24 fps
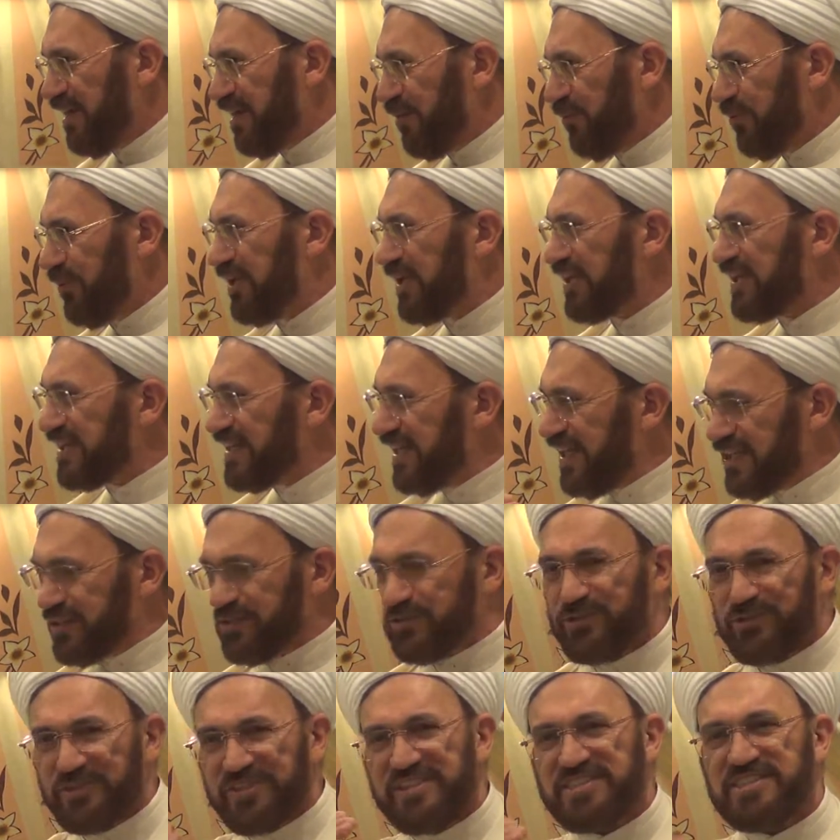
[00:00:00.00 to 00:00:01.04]
will get
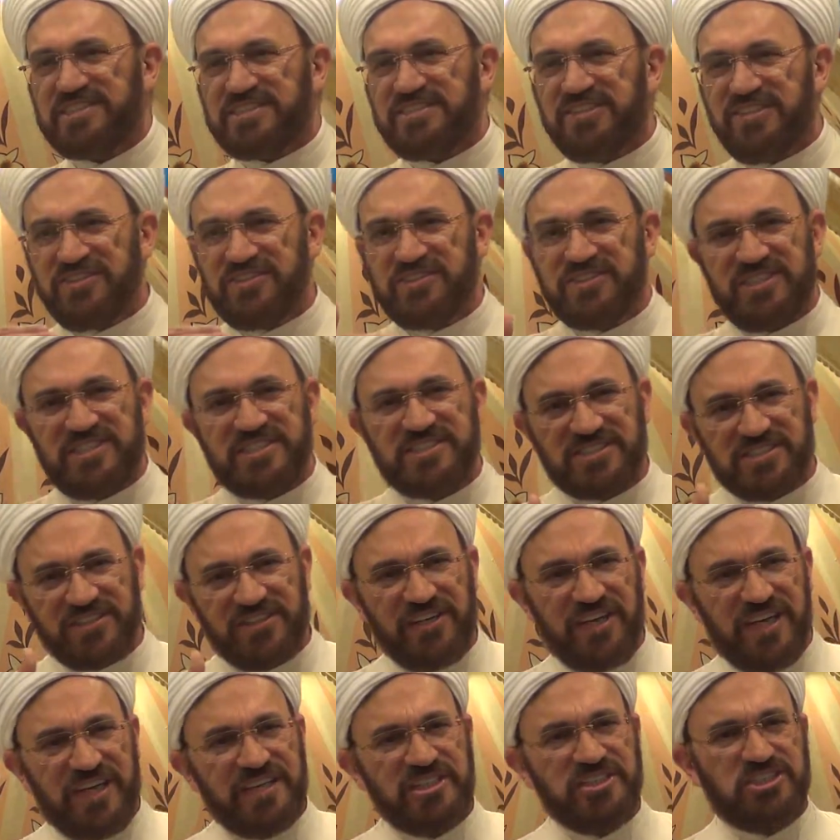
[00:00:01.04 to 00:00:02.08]
to this
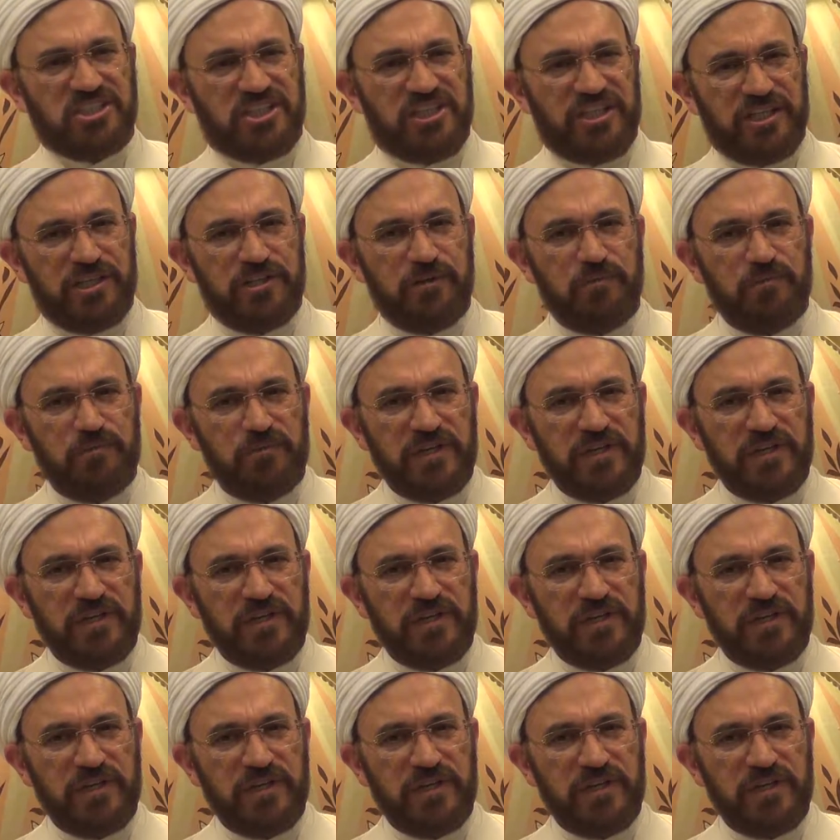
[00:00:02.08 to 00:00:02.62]
destination